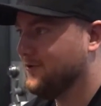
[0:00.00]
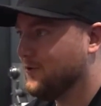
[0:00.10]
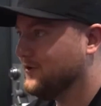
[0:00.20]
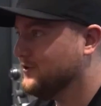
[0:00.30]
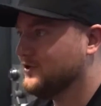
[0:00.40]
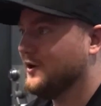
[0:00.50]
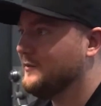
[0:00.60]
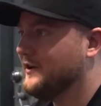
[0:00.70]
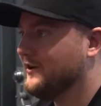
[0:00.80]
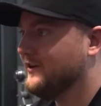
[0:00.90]
You can just come
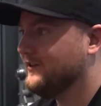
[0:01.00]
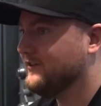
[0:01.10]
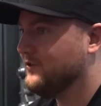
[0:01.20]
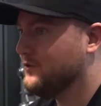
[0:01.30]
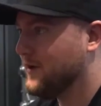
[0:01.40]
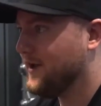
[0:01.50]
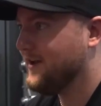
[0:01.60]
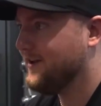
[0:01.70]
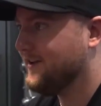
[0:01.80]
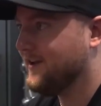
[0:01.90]
here, you
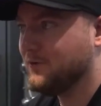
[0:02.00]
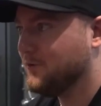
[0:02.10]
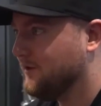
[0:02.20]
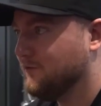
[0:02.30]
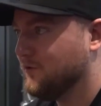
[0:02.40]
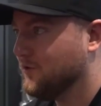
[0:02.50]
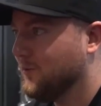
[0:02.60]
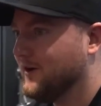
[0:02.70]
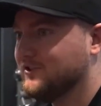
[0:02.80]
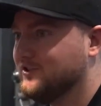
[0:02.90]
pay, and you leave with your
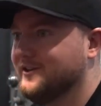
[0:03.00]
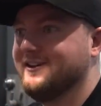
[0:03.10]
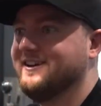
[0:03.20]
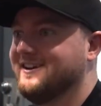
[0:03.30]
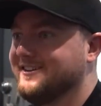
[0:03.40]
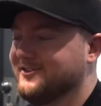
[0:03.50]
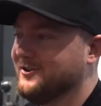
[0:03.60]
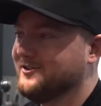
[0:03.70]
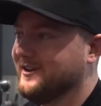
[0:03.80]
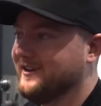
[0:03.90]
watch. So
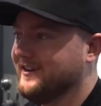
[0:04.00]
it's like,